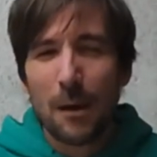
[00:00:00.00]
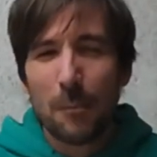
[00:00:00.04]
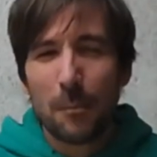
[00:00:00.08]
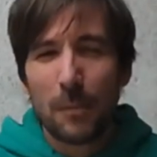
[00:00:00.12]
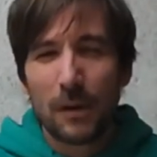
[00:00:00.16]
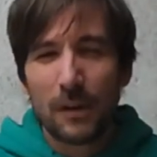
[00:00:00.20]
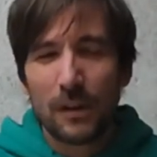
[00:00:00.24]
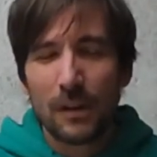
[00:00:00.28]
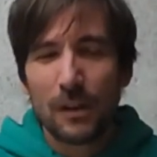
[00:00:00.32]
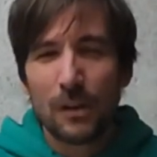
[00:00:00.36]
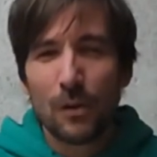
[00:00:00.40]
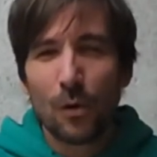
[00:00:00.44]

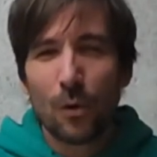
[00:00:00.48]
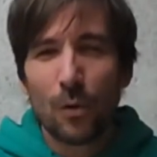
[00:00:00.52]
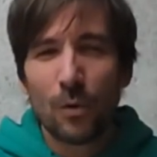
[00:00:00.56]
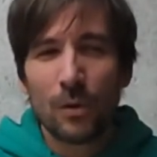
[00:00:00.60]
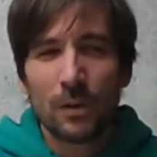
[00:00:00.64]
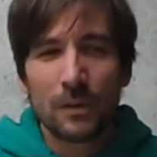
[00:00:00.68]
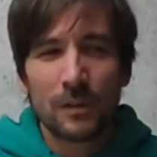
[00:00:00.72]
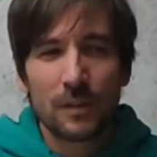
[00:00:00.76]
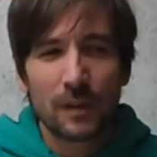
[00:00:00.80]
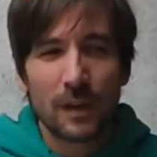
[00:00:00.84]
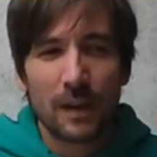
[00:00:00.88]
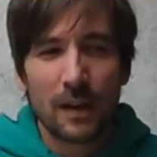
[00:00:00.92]
But an
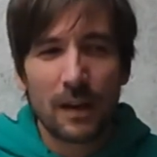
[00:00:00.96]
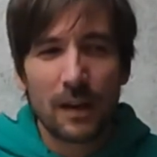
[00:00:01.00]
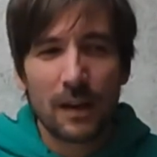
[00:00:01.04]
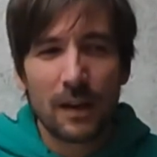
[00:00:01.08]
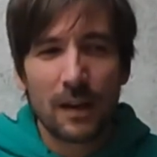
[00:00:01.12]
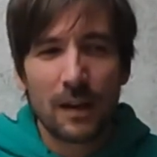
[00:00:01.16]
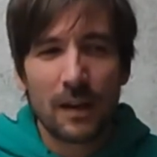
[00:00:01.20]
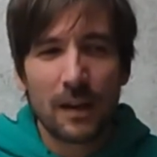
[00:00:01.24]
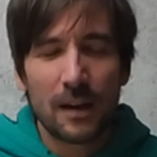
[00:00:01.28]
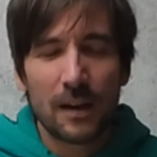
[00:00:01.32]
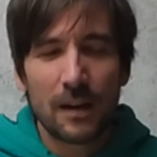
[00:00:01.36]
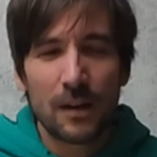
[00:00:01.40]
old
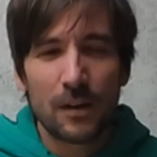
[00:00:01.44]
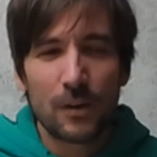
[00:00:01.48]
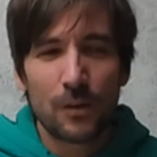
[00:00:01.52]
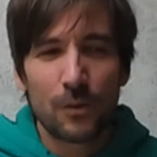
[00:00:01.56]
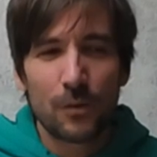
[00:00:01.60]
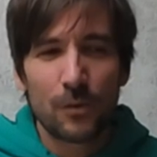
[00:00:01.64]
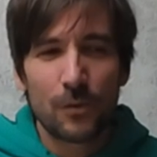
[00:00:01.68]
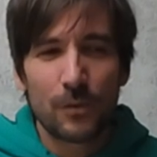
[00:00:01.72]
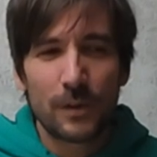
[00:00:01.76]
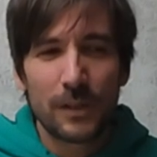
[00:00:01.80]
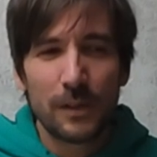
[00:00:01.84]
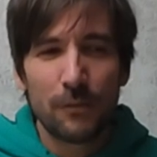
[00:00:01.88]

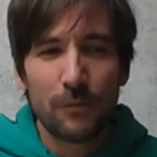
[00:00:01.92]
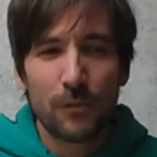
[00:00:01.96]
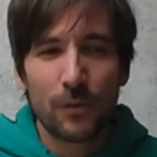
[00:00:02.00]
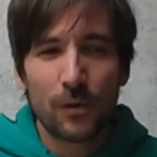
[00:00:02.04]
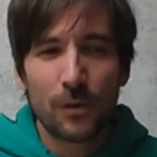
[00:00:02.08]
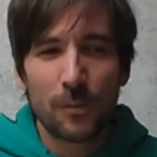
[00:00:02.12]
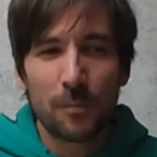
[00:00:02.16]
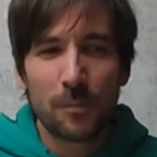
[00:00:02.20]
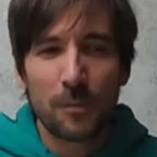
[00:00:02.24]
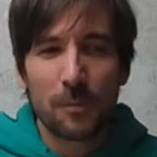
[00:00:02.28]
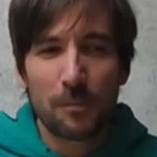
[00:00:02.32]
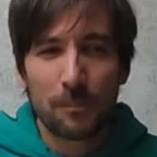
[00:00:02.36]

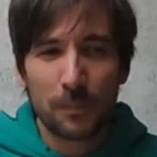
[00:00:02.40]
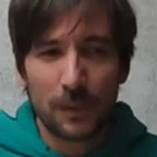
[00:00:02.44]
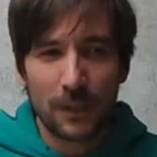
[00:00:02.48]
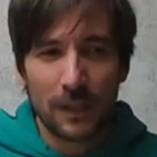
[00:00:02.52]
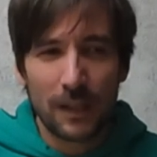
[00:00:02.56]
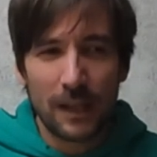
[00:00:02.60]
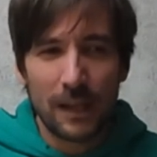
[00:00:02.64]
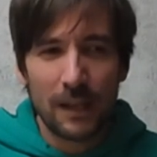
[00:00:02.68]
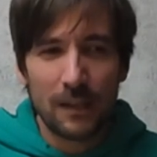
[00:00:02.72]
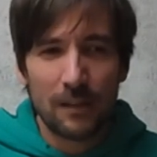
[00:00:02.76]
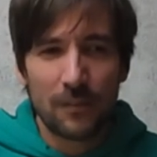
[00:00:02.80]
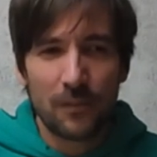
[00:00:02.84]
reverb
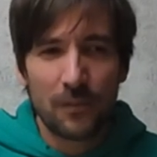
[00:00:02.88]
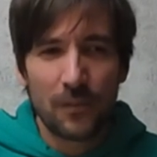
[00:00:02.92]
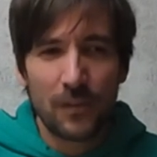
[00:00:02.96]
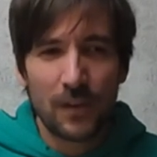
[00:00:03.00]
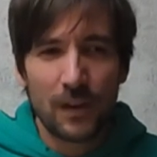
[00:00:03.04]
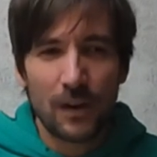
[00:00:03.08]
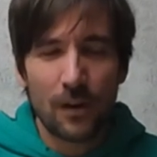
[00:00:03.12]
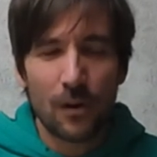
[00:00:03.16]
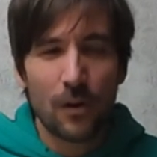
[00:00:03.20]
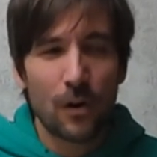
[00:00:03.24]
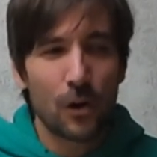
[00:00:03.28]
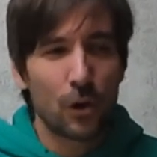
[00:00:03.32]
plate,
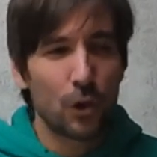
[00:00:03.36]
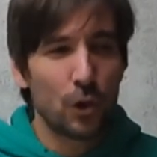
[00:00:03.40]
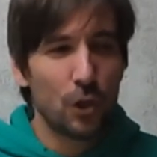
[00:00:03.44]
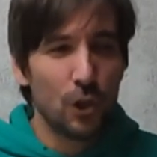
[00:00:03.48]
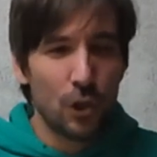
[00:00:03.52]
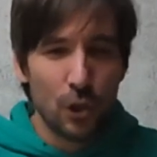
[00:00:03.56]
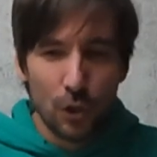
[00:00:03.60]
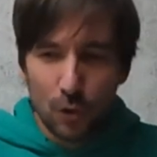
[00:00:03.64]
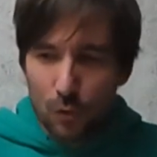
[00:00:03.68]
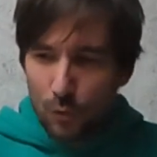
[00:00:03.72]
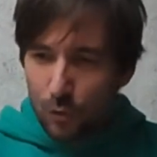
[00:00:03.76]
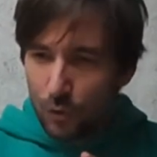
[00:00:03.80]
they are
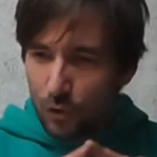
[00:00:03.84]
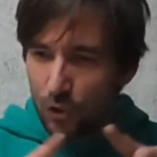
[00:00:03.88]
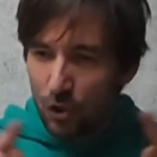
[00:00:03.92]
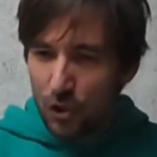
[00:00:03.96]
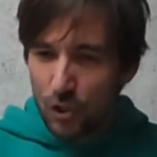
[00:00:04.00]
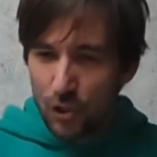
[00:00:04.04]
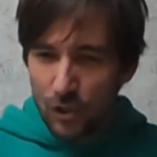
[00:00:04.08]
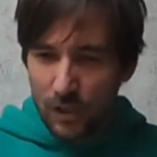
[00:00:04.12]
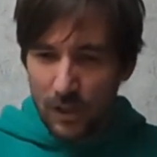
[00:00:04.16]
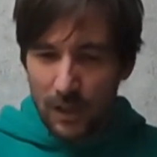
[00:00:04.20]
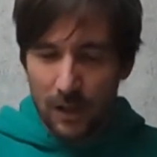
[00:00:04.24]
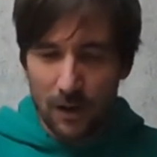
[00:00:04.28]

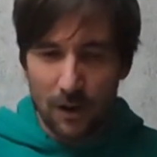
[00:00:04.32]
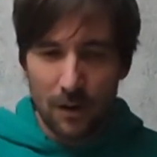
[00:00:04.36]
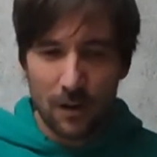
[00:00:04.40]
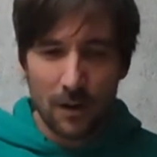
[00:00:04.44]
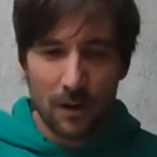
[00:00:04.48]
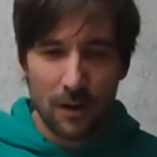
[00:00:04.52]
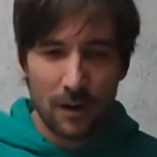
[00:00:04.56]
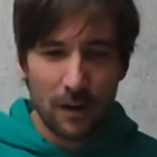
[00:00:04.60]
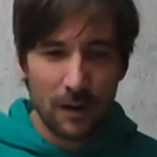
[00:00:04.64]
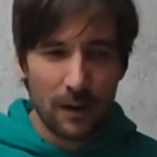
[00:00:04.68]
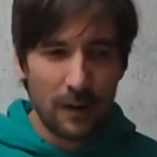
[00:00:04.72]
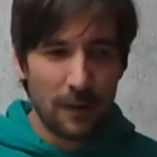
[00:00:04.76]
huge, they
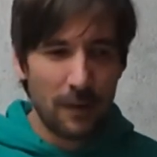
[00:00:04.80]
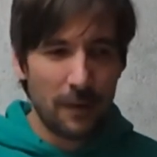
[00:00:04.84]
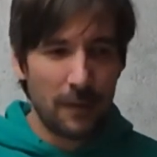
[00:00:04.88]
are